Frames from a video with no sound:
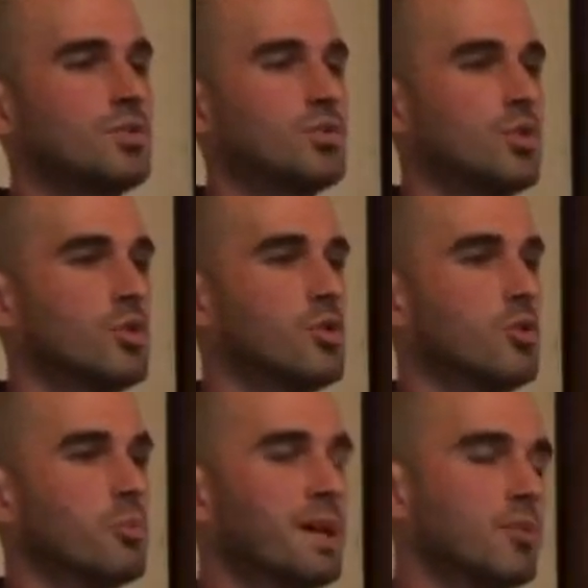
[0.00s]

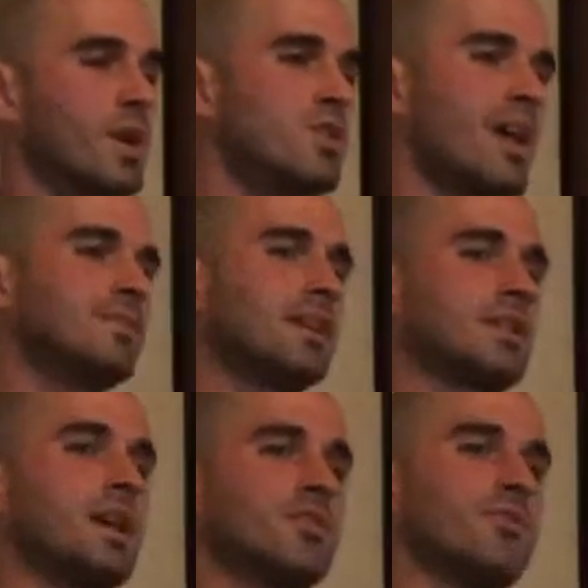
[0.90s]
so but when you have
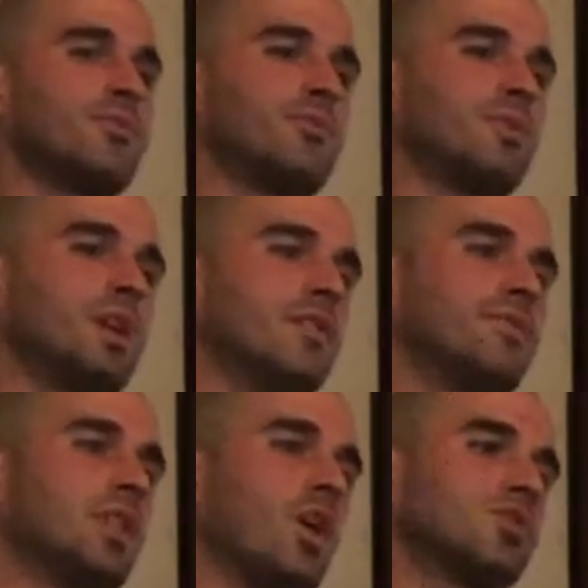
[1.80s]
that kind of uh,
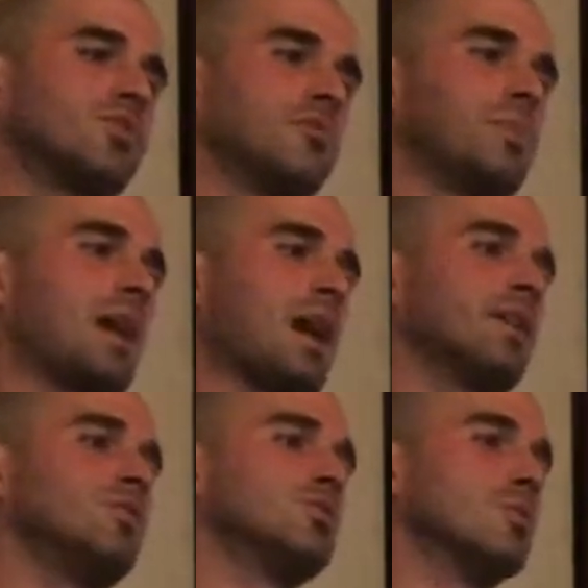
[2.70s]
philosophy
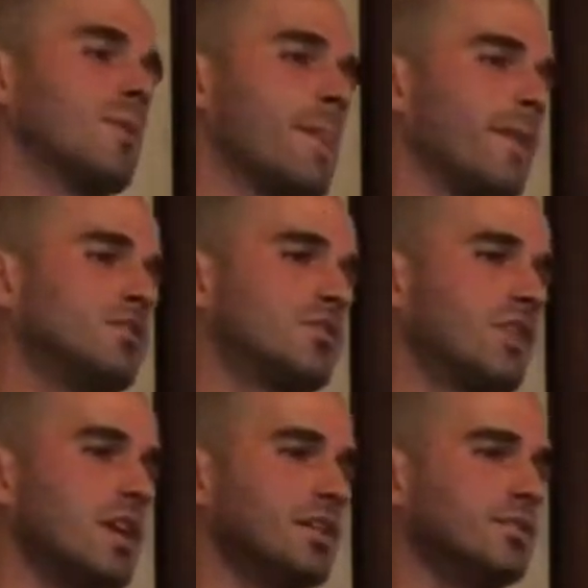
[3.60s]
behind you it's
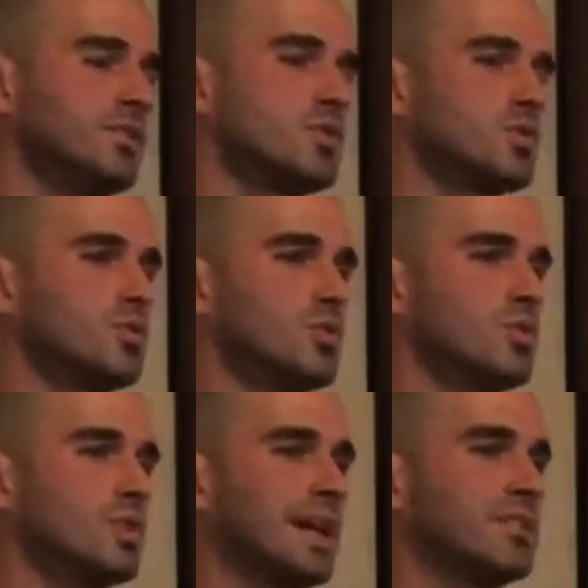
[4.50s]
very easy
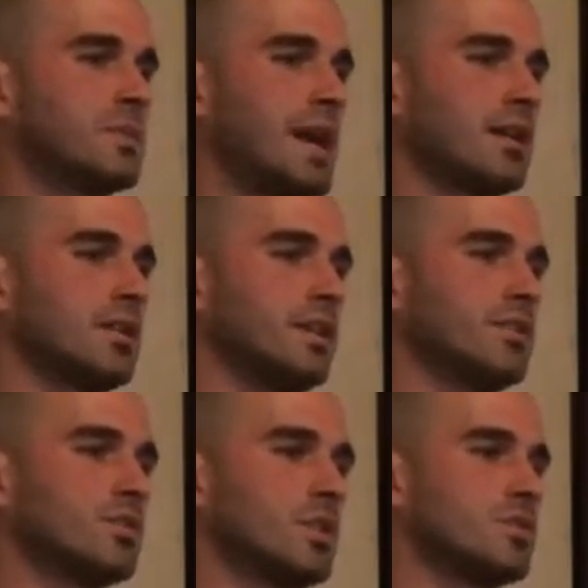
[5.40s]
to get
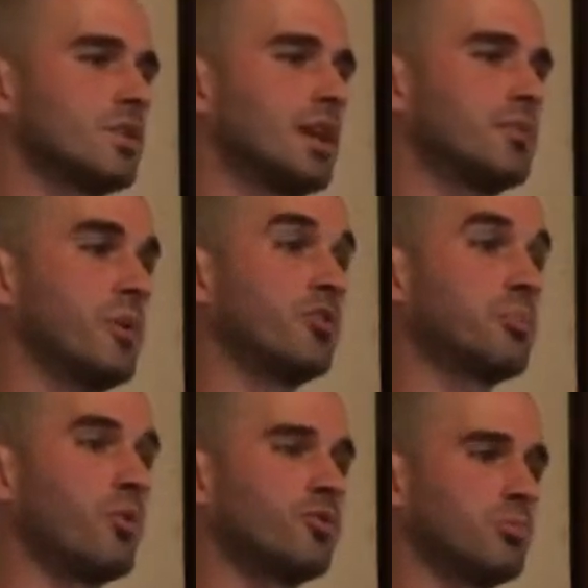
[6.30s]
reckless or to get
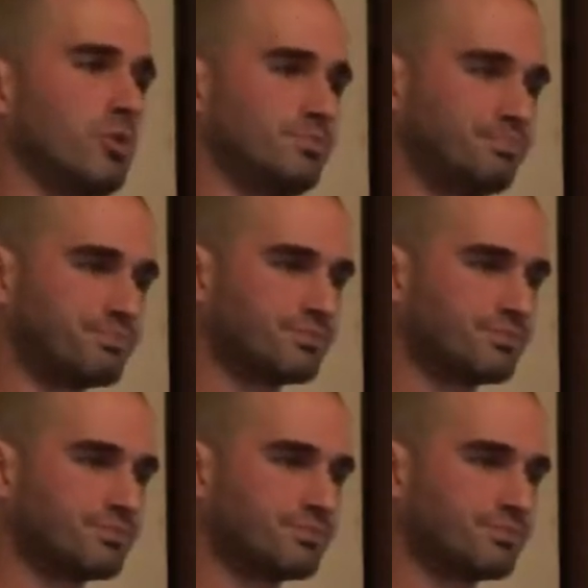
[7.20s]
responsible